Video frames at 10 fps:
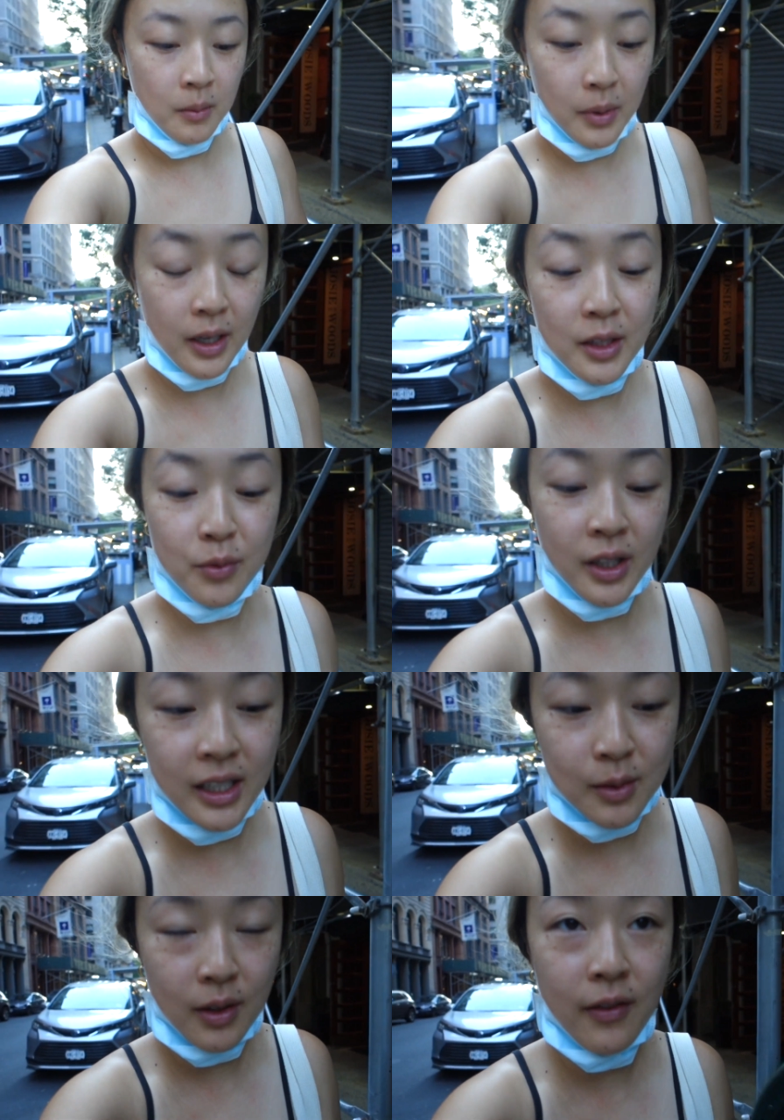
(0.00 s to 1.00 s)
But it really
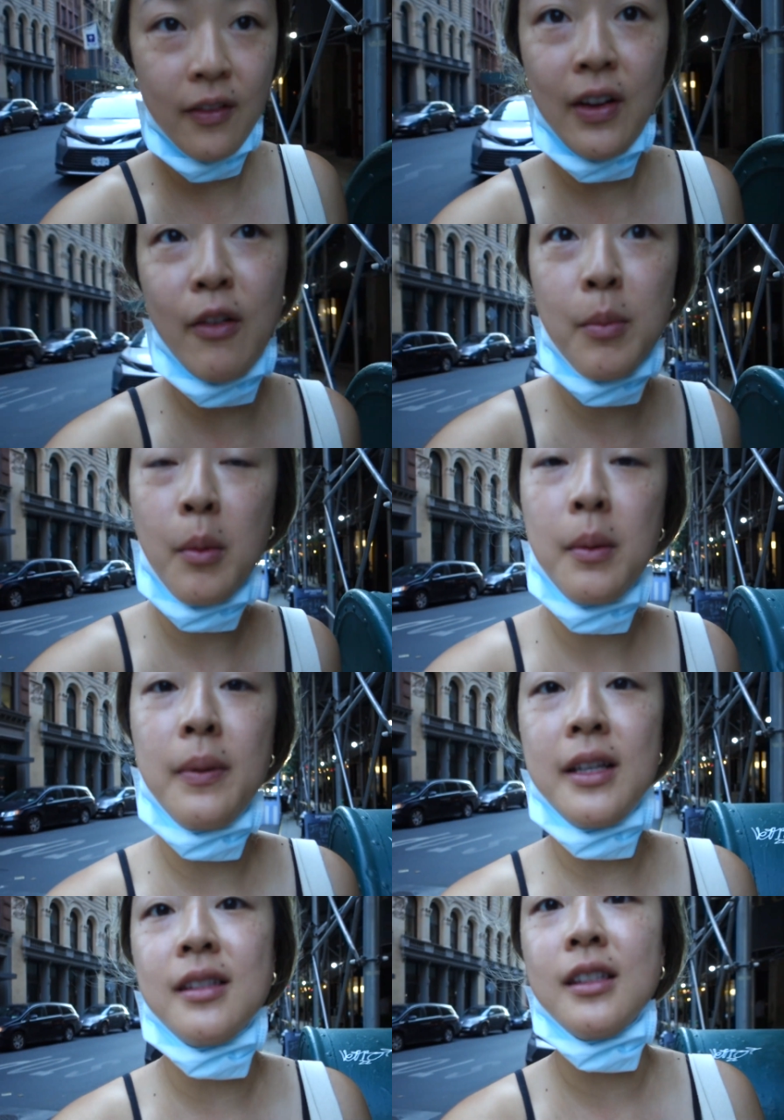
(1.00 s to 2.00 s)
is one of our favorite boba
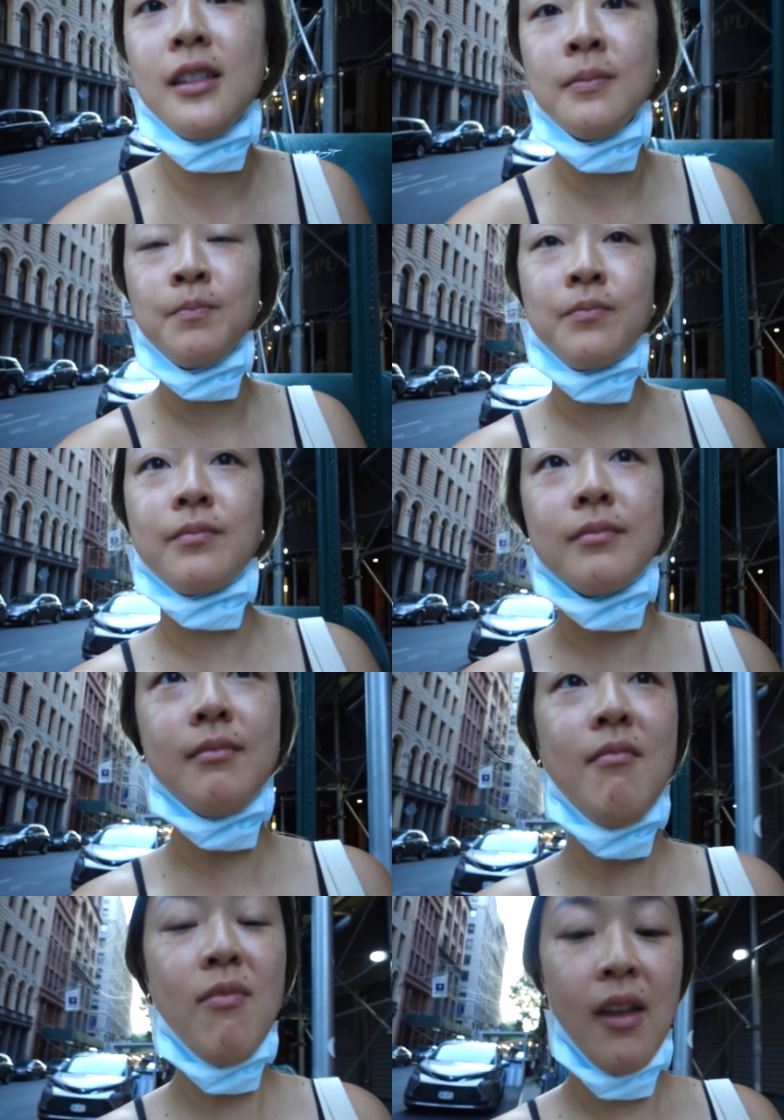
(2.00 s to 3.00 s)
places.
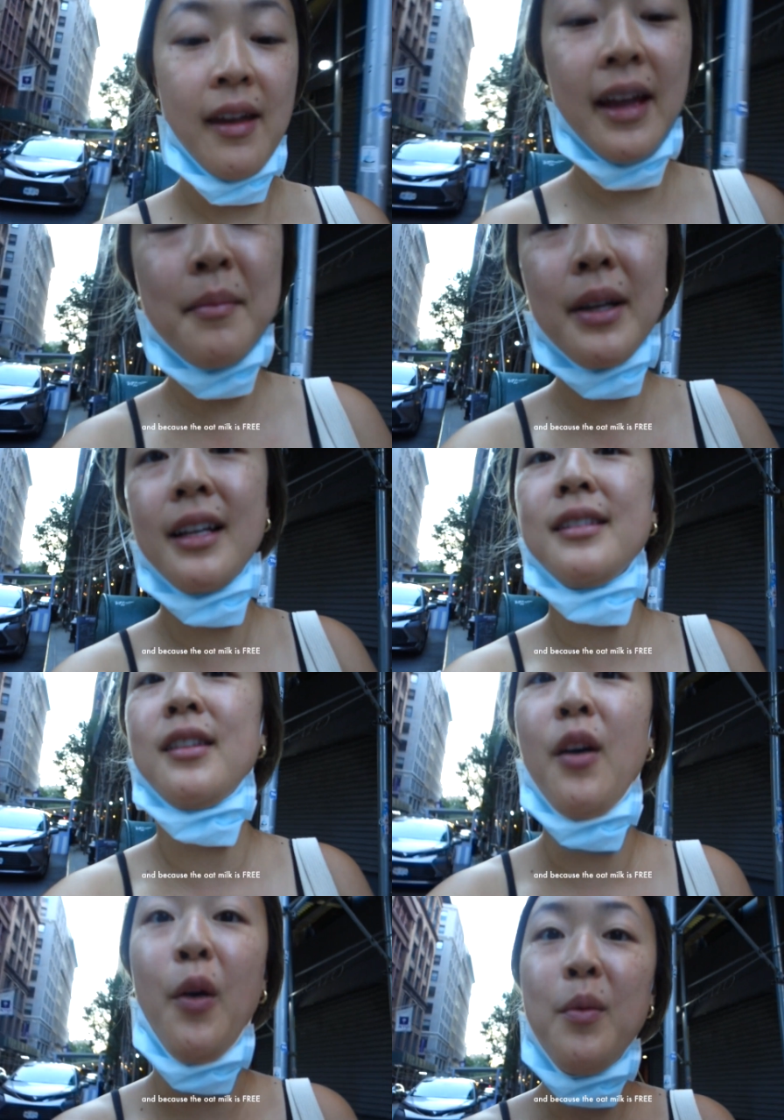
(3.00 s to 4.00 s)
And because
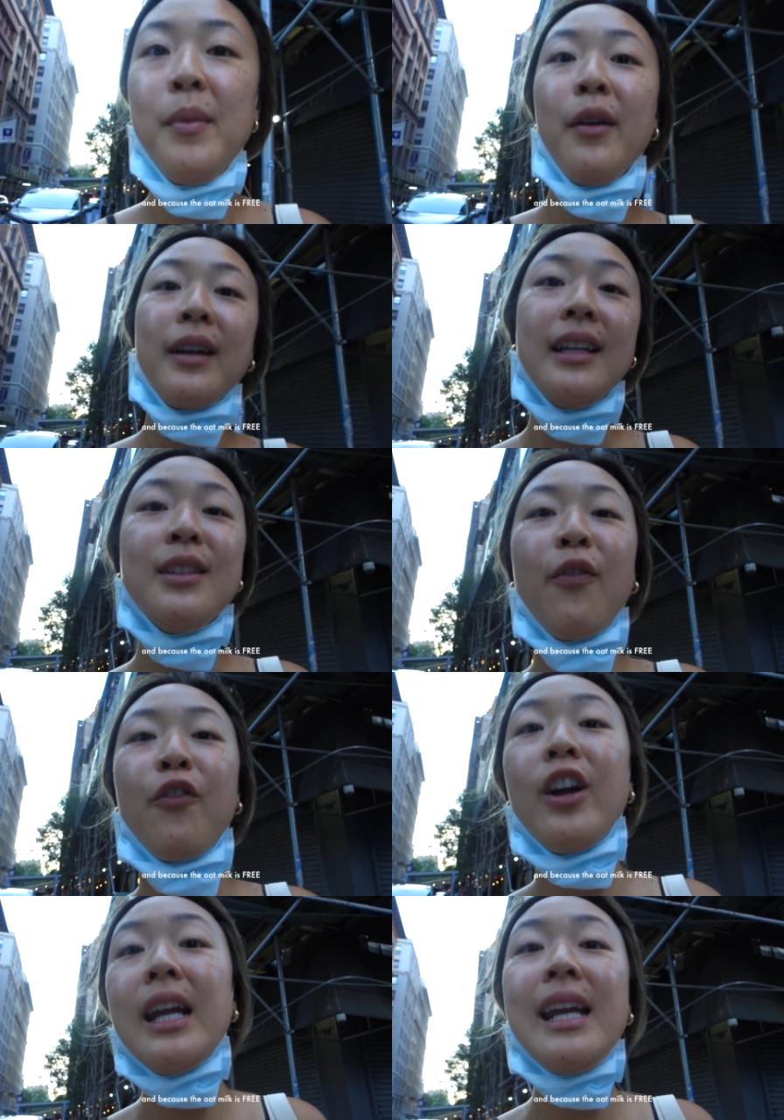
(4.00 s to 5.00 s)
the oat milk is
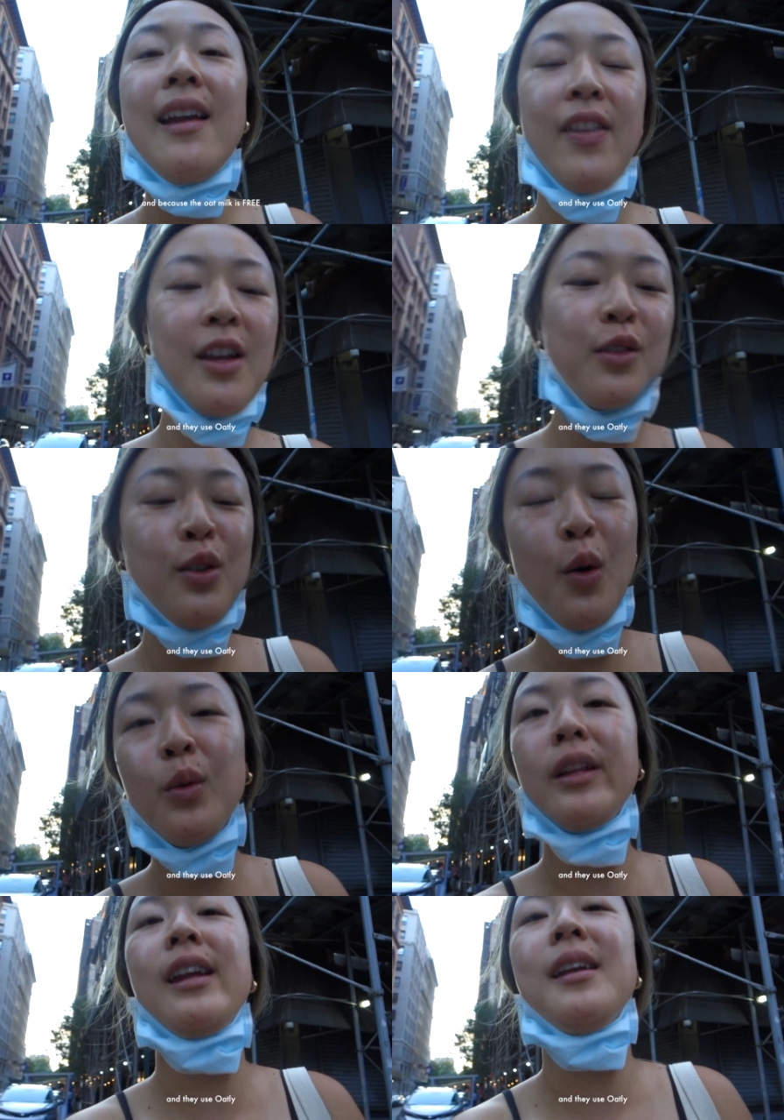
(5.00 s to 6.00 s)
free and they use
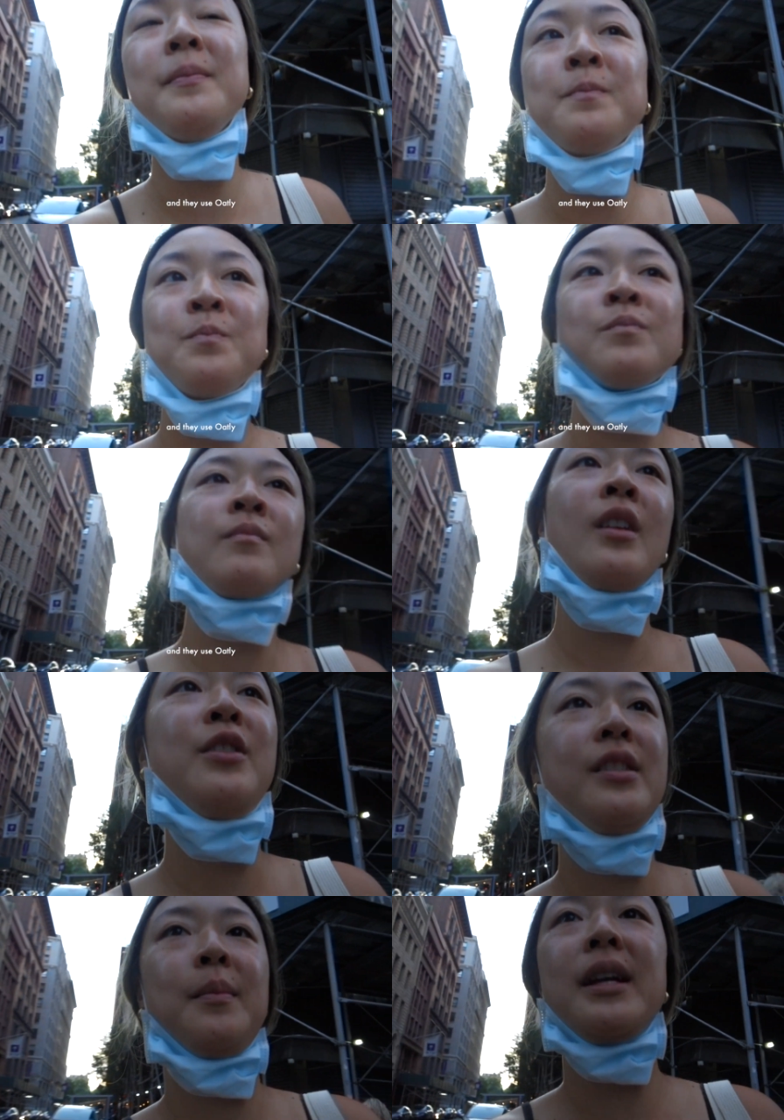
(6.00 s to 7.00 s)
oatly,
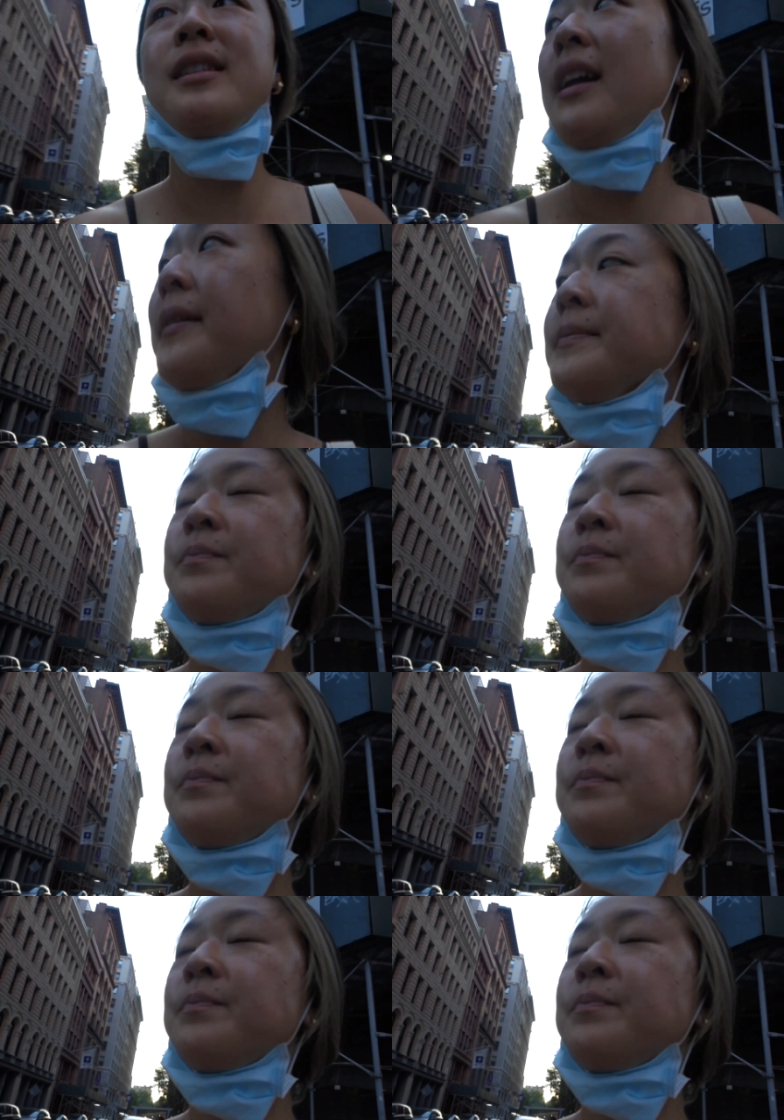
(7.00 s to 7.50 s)
which is amazing.